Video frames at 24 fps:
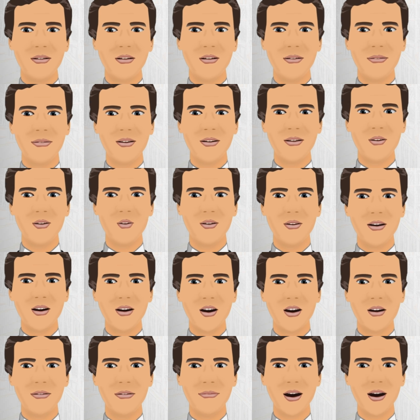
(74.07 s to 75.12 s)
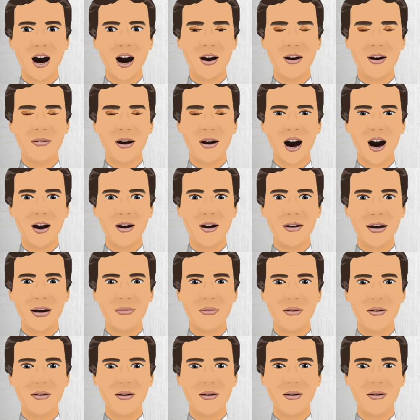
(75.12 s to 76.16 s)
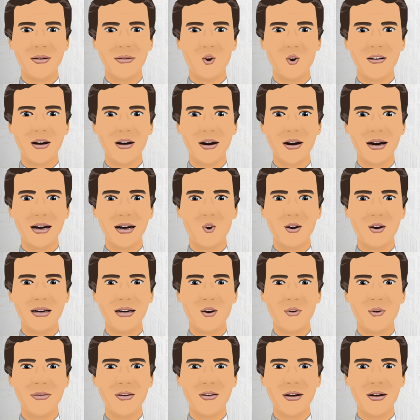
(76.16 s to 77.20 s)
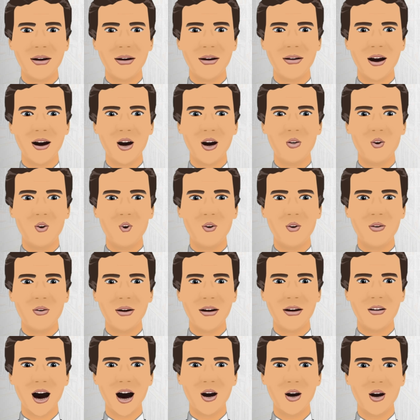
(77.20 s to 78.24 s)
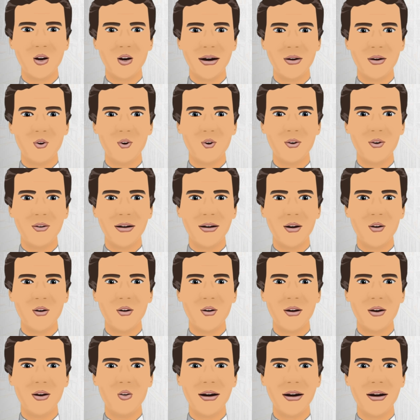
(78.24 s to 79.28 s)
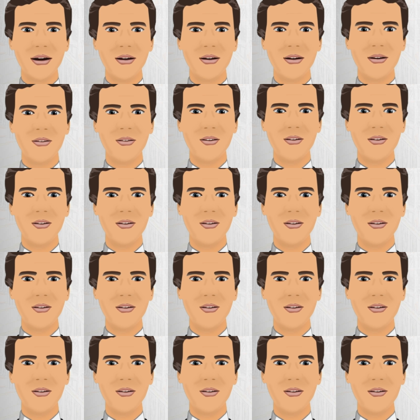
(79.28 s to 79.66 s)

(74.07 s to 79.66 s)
The burning of coal and wood, and the presence of many horses in concentrated areas made